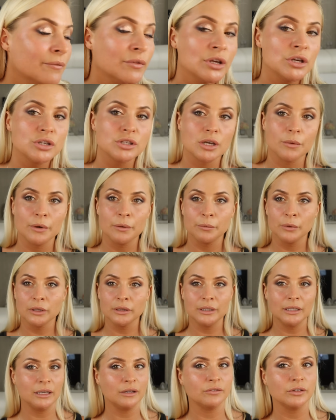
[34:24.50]
it. So it
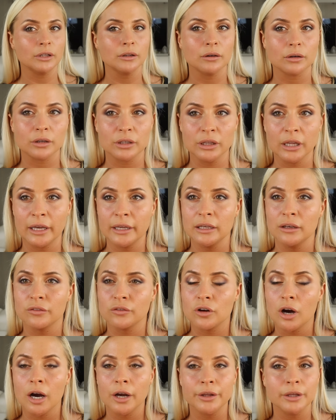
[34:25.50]
will leave you looking like
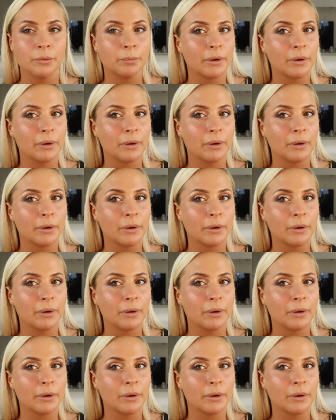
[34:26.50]
you've got